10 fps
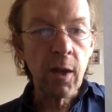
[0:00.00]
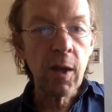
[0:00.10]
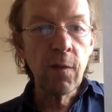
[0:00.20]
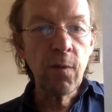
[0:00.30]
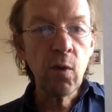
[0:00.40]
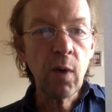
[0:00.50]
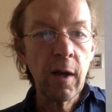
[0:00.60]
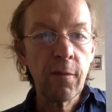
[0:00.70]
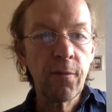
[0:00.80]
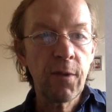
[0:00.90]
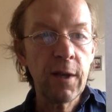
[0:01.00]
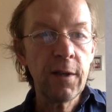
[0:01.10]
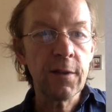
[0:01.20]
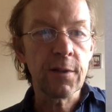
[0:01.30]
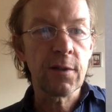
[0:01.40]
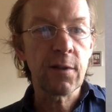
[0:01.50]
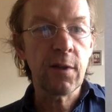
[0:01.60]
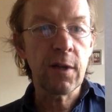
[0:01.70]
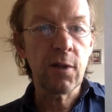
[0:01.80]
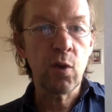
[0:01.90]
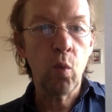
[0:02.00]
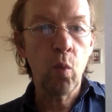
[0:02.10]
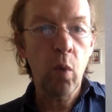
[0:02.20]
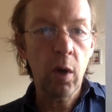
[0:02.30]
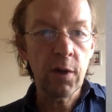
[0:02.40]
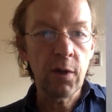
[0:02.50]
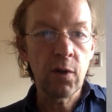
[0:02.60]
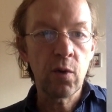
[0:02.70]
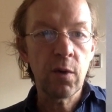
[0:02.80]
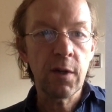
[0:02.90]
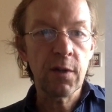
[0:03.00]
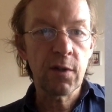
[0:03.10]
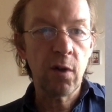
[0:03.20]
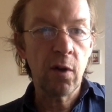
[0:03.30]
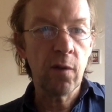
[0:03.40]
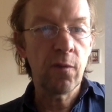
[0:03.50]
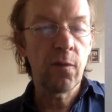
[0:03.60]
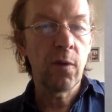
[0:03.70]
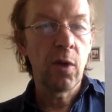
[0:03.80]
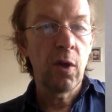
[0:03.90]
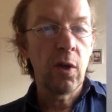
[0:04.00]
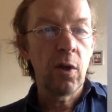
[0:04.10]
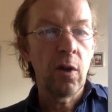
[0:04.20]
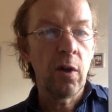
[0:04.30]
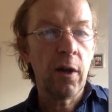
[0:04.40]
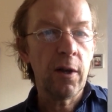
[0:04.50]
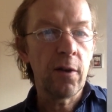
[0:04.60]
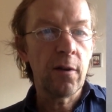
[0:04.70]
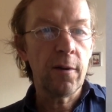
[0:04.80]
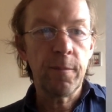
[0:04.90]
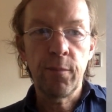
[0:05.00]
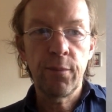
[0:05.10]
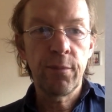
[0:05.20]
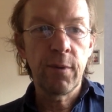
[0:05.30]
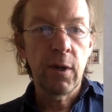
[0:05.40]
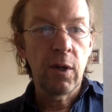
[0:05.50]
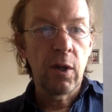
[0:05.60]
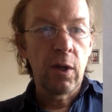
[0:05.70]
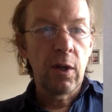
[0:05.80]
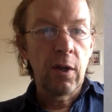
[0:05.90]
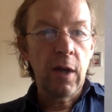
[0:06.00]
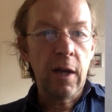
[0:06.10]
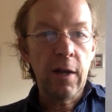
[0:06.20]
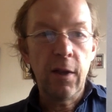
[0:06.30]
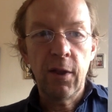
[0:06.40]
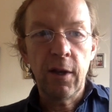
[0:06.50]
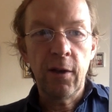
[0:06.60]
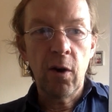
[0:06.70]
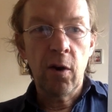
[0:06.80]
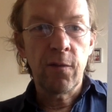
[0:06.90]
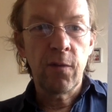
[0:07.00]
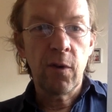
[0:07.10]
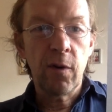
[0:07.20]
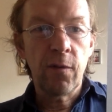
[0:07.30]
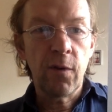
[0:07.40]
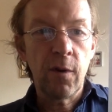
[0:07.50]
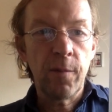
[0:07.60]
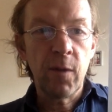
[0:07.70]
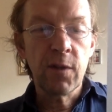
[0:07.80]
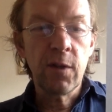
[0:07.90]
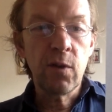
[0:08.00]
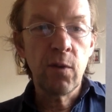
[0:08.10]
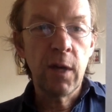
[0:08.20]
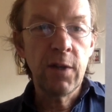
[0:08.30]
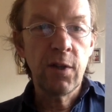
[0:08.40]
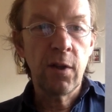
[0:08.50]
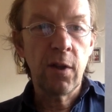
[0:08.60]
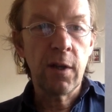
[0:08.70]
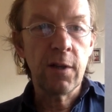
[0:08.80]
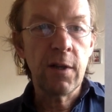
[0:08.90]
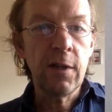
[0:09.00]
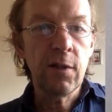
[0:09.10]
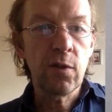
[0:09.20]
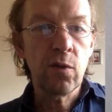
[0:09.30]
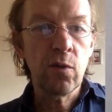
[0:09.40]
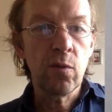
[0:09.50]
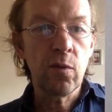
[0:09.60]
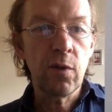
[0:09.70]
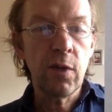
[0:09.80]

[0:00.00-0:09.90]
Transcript: If you have things that you want to dissolve, like anything of a situation that needs to